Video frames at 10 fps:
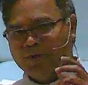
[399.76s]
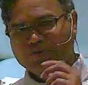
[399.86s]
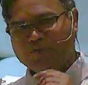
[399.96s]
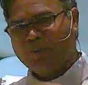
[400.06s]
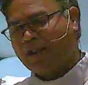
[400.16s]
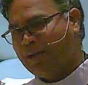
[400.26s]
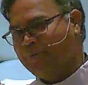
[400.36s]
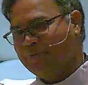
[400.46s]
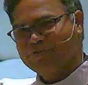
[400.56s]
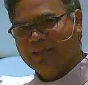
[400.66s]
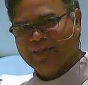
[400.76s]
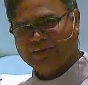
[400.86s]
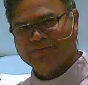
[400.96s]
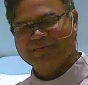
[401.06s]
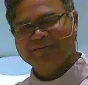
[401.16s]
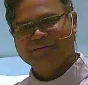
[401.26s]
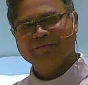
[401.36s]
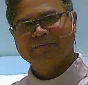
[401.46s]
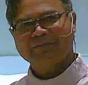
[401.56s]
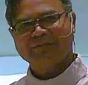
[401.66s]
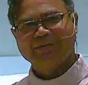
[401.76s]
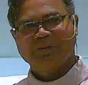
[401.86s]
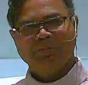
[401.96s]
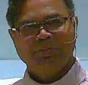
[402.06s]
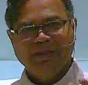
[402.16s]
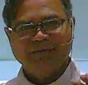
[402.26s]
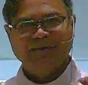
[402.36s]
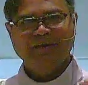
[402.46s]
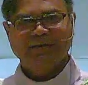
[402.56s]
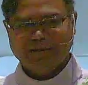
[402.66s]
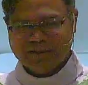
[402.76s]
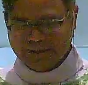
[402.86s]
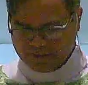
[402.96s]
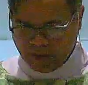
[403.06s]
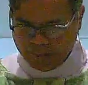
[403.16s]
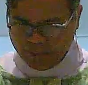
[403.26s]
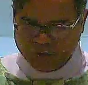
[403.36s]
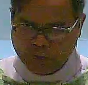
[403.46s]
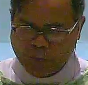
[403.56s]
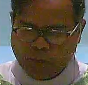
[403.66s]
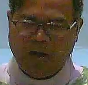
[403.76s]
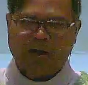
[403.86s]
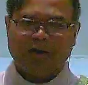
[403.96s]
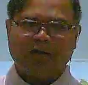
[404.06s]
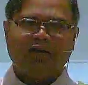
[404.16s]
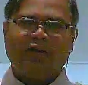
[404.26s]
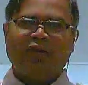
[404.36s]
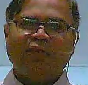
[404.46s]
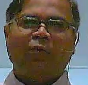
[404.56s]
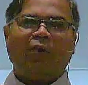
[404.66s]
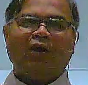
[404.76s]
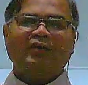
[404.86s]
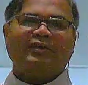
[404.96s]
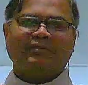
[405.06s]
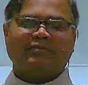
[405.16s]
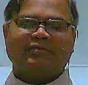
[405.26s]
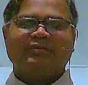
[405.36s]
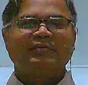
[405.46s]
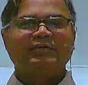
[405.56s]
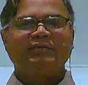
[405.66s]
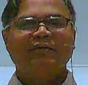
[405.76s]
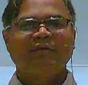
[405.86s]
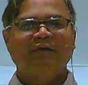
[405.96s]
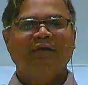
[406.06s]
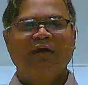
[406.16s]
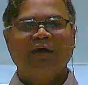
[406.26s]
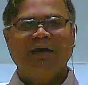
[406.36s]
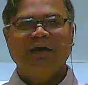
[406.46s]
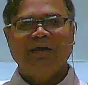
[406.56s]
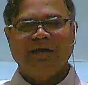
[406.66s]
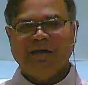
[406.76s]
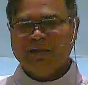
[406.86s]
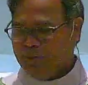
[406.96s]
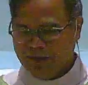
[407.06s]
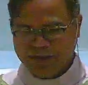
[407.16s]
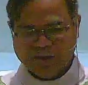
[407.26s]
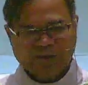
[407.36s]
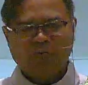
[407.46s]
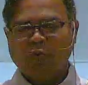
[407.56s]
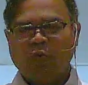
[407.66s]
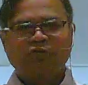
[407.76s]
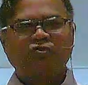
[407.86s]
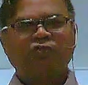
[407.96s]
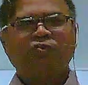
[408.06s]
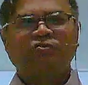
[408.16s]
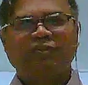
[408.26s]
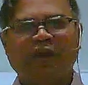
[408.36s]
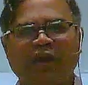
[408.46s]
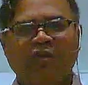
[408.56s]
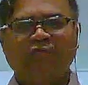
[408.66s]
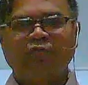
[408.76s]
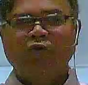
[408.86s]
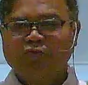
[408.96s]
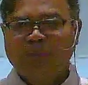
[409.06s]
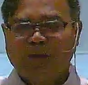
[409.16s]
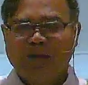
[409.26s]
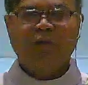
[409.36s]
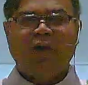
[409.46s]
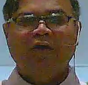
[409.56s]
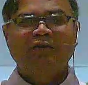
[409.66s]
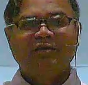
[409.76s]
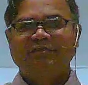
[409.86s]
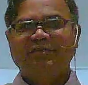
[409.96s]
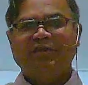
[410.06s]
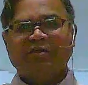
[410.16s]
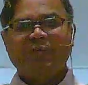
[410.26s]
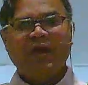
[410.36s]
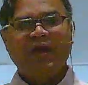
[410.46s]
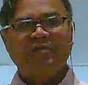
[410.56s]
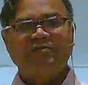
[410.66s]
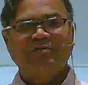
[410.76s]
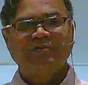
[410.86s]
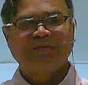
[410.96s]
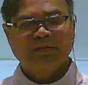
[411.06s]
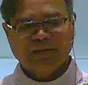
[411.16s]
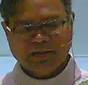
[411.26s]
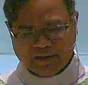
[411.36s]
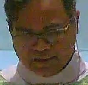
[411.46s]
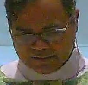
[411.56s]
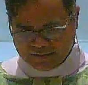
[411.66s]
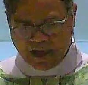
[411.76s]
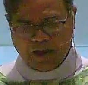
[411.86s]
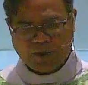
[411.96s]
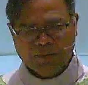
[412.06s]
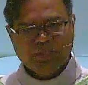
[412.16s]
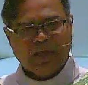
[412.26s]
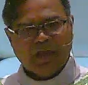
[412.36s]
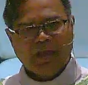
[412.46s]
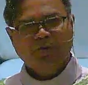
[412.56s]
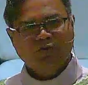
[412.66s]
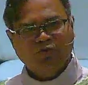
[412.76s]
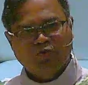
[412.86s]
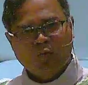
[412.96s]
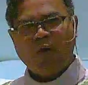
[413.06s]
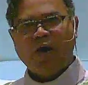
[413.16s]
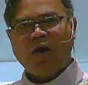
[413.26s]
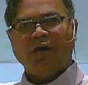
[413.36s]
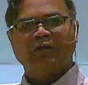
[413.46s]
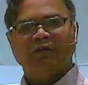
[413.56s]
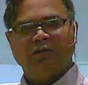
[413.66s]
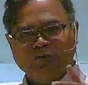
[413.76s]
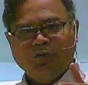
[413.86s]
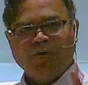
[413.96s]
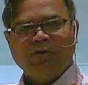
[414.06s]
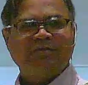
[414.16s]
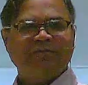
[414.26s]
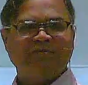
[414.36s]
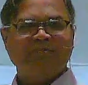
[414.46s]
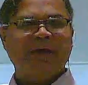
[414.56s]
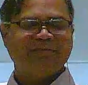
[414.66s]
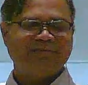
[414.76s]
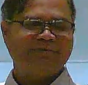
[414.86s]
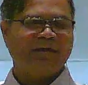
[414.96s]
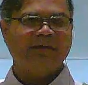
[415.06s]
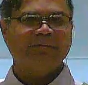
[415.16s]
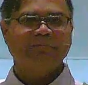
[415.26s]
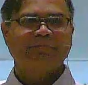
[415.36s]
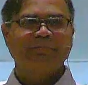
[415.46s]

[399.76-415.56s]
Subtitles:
And notice what happens next. Peter is able to walk on the waters. Peter, who was so scared of those very waters and the waves, is now able to walk towards his master.